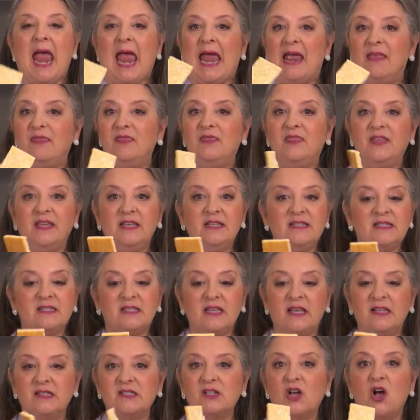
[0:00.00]
And these
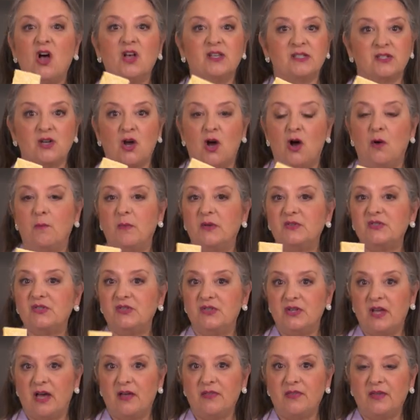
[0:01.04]
things cost almost
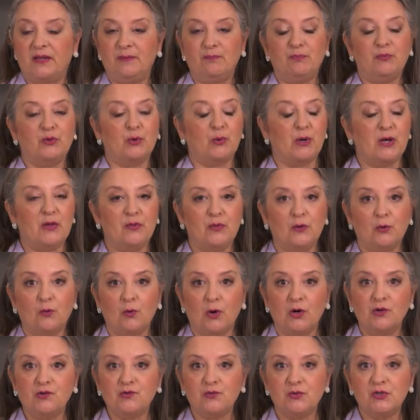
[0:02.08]
nothing. They're in the
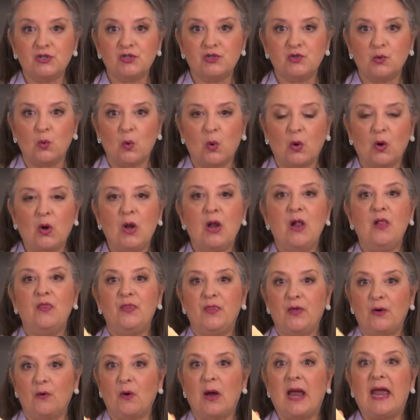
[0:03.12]
grocery store.
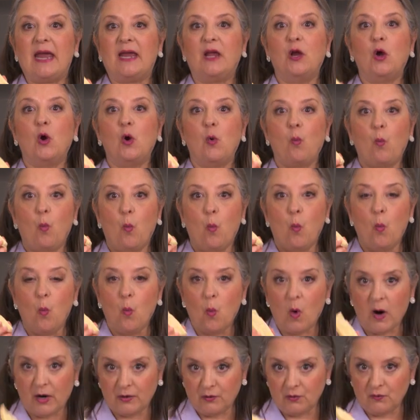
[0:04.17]
They're a
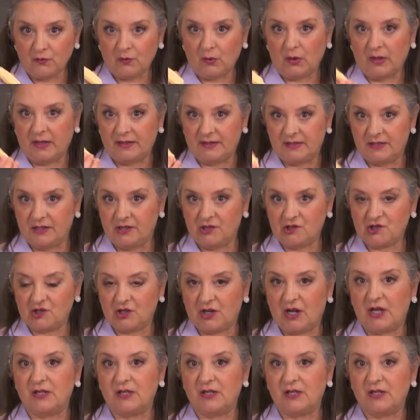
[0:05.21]
wonderful addition,